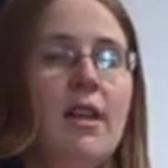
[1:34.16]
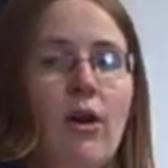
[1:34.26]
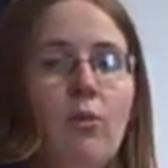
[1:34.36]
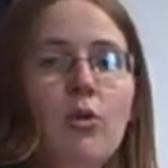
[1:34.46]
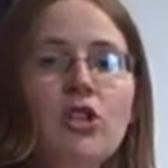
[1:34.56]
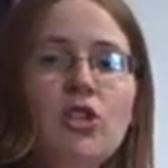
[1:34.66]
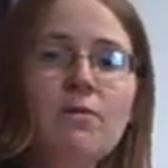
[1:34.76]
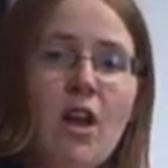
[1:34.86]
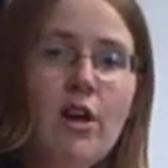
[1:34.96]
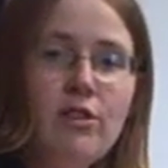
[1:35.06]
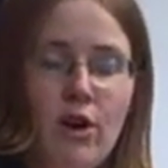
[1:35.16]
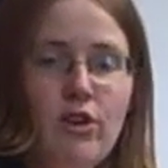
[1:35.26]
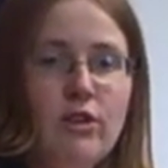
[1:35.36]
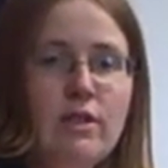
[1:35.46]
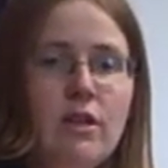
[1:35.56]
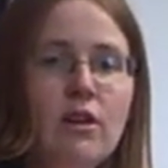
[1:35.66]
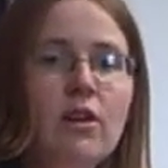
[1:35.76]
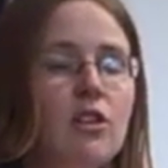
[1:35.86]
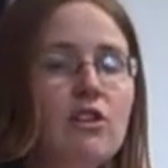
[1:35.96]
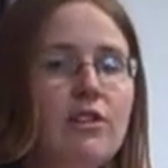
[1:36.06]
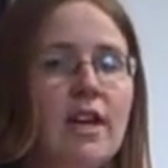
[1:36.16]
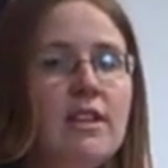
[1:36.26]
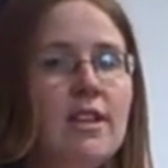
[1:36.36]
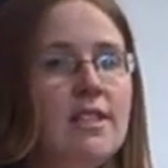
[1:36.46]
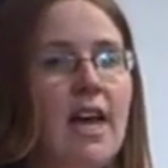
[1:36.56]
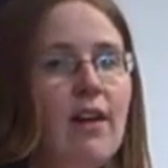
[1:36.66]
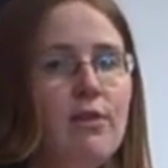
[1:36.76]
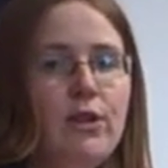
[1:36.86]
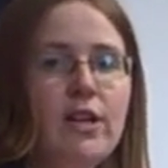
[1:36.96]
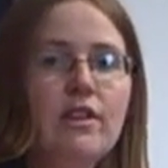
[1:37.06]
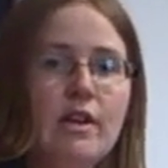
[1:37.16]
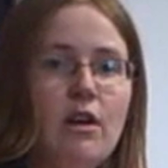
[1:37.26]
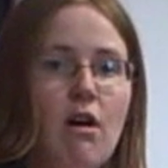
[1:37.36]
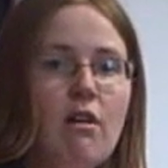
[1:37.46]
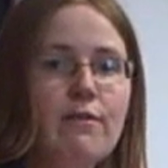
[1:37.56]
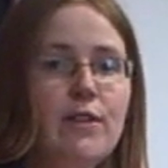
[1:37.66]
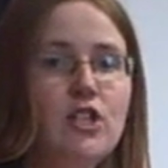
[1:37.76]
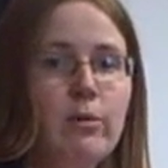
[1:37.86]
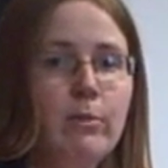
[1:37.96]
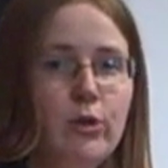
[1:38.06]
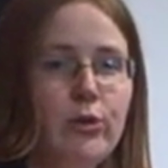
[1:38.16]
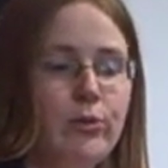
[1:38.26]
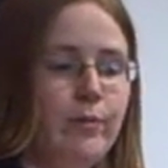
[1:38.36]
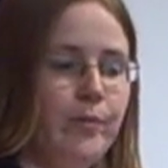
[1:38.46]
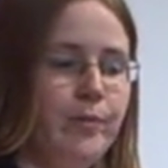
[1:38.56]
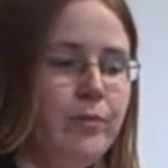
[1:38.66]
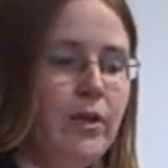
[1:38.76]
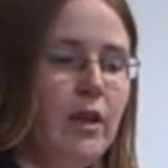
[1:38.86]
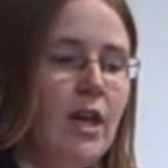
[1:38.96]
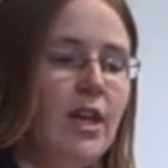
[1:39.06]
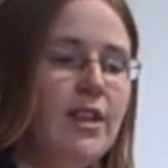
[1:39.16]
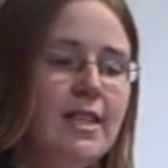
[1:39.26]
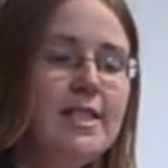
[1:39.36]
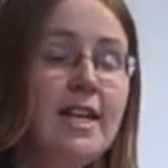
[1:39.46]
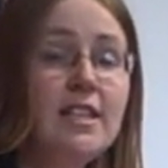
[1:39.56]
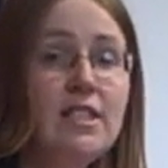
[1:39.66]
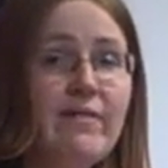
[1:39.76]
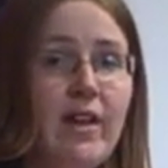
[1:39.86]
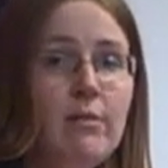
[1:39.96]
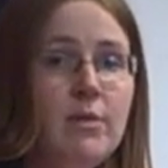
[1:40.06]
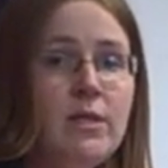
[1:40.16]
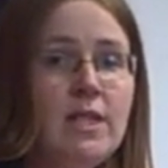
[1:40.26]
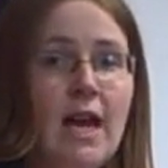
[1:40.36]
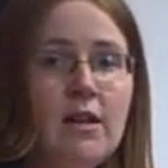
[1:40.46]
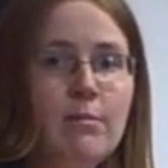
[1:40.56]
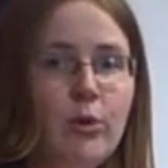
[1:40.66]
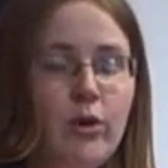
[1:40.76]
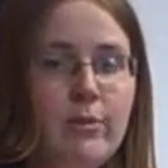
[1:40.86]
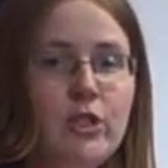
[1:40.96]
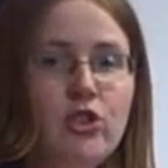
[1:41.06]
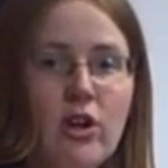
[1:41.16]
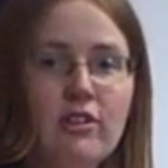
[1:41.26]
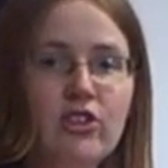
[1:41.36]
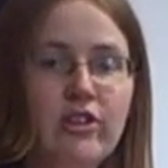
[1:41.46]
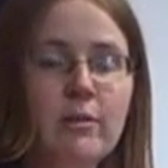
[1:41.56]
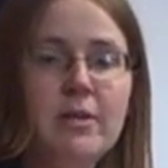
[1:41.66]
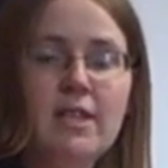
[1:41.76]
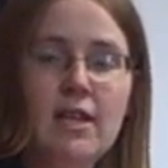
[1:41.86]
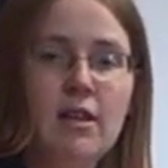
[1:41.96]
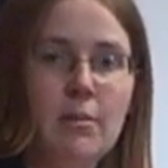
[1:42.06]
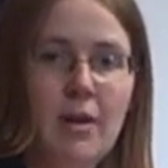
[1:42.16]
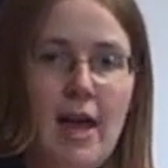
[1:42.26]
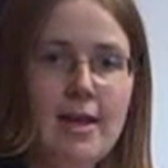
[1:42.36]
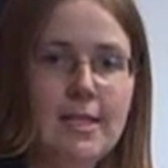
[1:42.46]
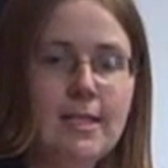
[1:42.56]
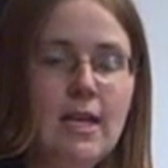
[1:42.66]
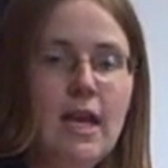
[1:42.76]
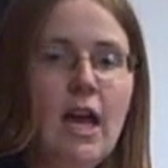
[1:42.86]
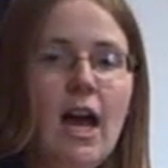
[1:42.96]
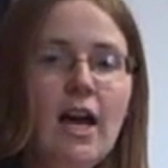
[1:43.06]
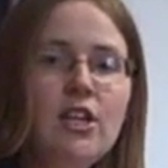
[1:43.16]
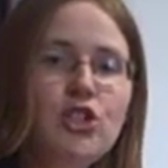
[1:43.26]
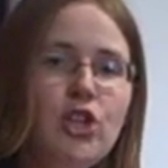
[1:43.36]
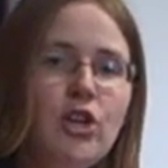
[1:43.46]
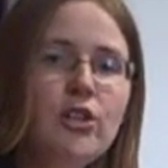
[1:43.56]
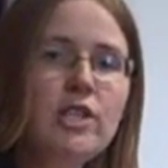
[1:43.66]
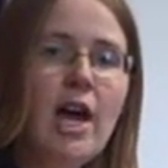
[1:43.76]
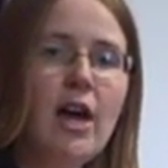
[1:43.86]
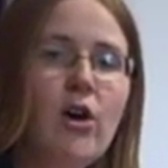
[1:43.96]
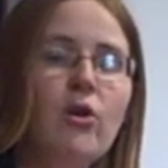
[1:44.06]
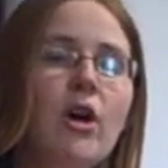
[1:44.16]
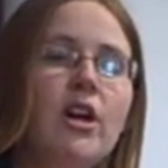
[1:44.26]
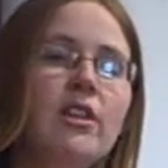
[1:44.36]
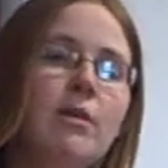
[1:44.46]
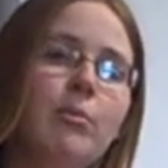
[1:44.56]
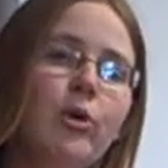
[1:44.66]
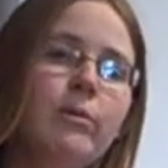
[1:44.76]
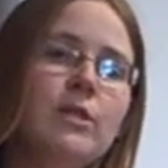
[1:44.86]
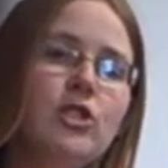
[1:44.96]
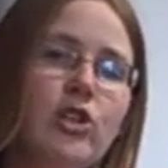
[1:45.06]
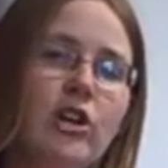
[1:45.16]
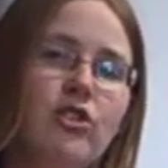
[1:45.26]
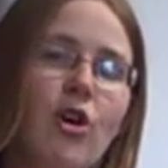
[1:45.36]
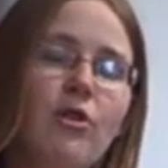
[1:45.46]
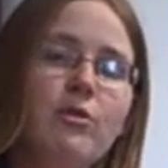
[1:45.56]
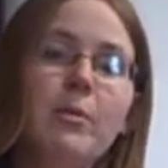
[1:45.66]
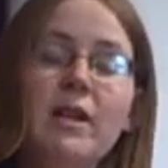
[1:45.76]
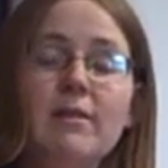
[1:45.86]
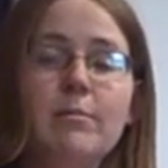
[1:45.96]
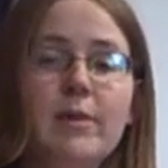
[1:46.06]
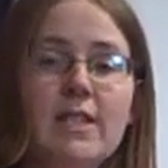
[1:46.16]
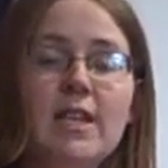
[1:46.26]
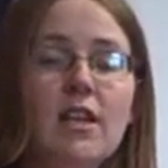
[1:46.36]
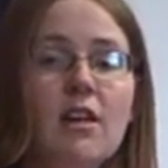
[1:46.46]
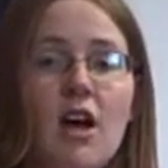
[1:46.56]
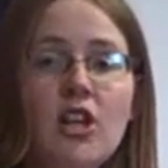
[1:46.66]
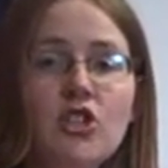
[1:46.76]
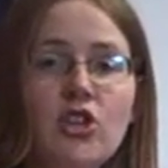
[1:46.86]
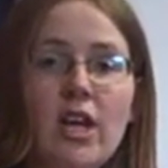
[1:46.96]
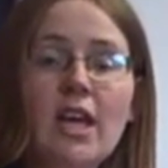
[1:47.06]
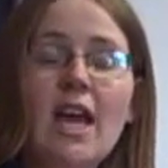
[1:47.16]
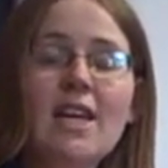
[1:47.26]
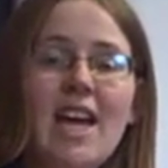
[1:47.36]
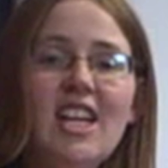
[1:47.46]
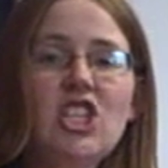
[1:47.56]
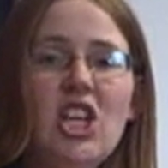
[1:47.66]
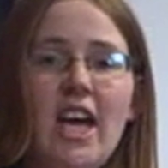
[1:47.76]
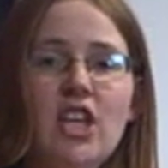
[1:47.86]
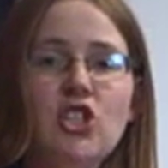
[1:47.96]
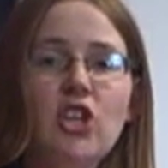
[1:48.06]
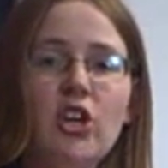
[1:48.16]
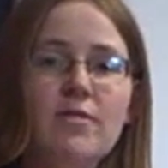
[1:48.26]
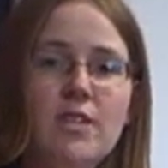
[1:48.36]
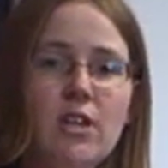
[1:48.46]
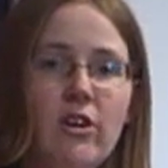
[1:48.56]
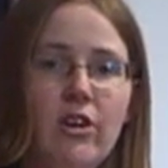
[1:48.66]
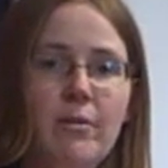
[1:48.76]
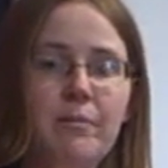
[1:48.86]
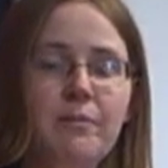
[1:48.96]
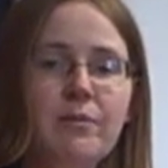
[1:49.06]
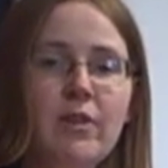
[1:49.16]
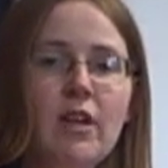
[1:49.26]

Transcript: Now, once you've learnt those, you then need to have a look at the Clark-Fisher model. This links development and employment structure in a particular place, and it shows how the employment structure of a particular country can change over time.